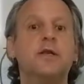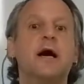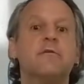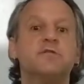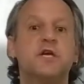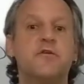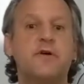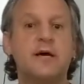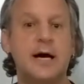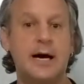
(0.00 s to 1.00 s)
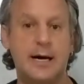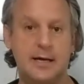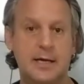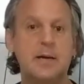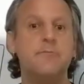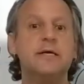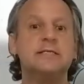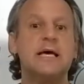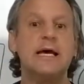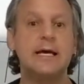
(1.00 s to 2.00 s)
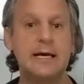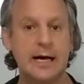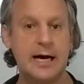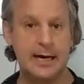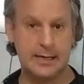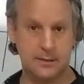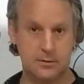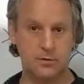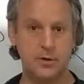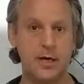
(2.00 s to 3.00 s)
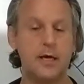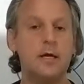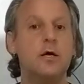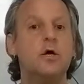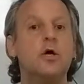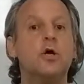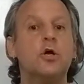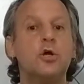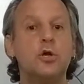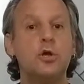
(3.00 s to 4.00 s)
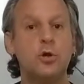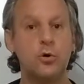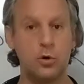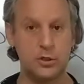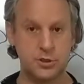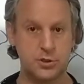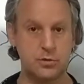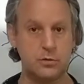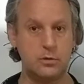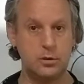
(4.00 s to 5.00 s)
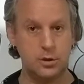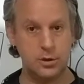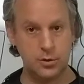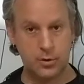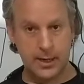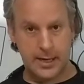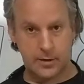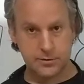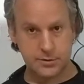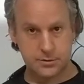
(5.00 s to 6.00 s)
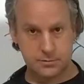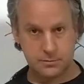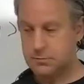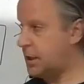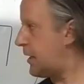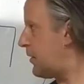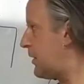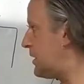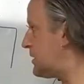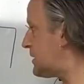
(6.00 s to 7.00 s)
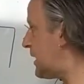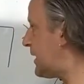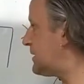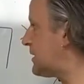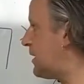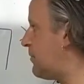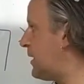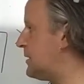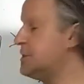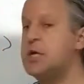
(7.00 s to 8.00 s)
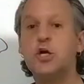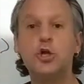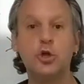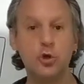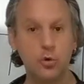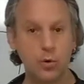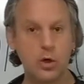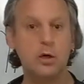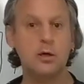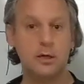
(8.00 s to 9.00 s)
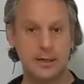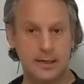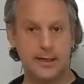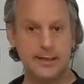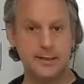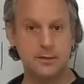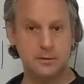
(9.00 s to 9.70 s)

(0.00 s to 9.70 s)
Nafshevcha, betecha, okay? Your soul, your house. And in this case, it means your God,